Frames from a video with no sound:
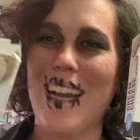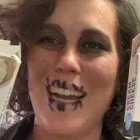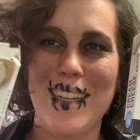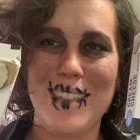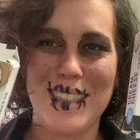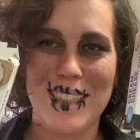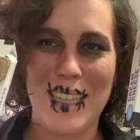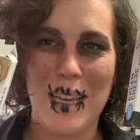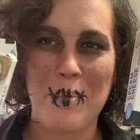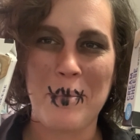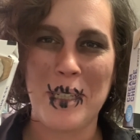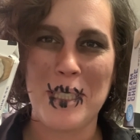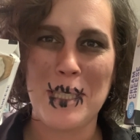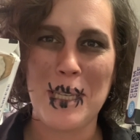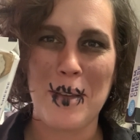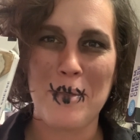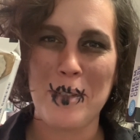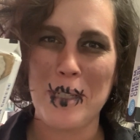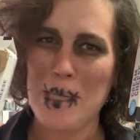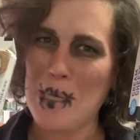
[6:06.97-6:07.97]
I did that
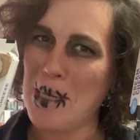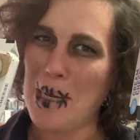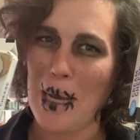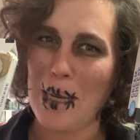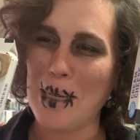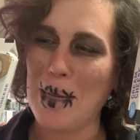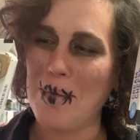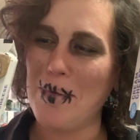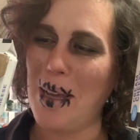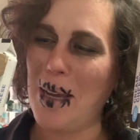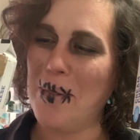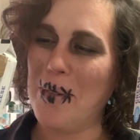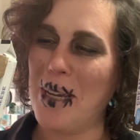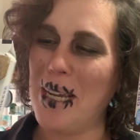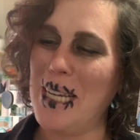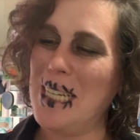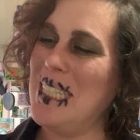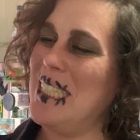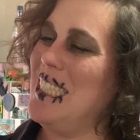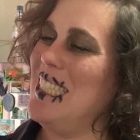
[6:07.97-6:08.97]
myself, it did not come that
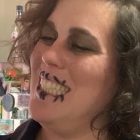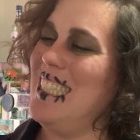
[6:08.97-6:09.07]
way.